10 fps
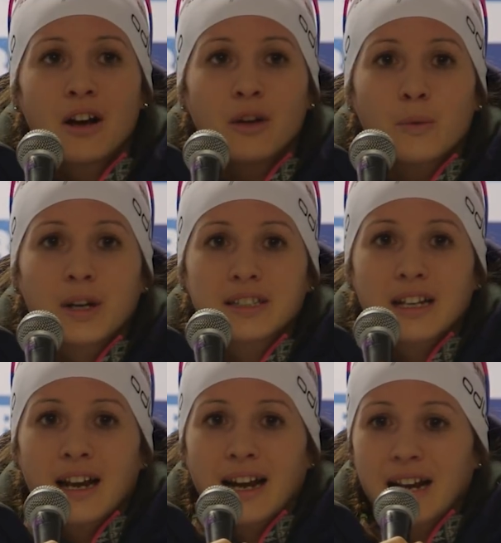what
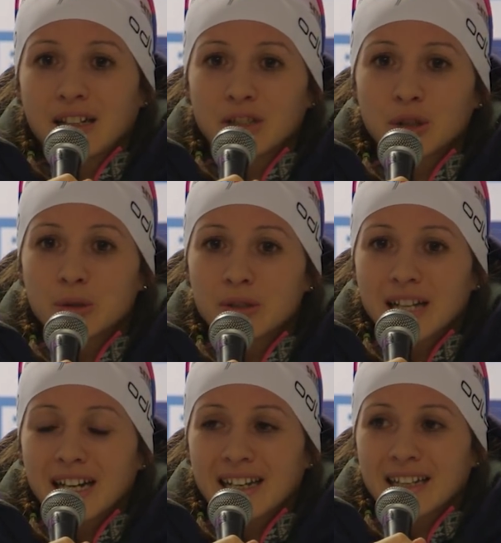I can do,
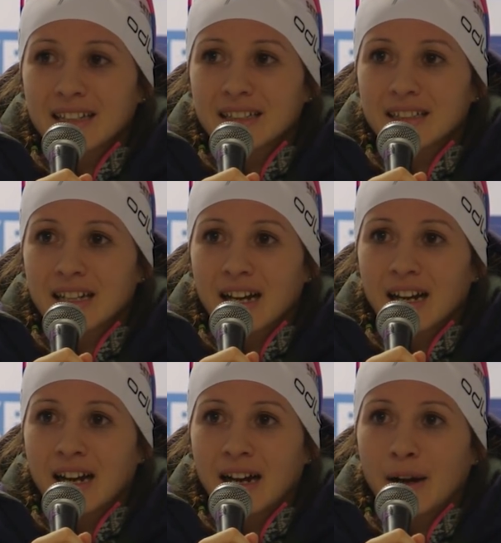and
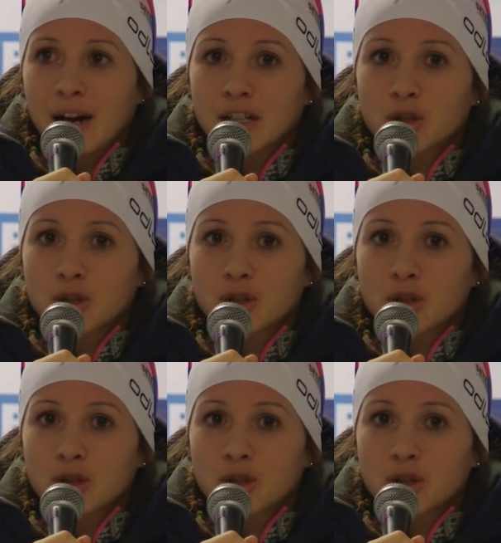I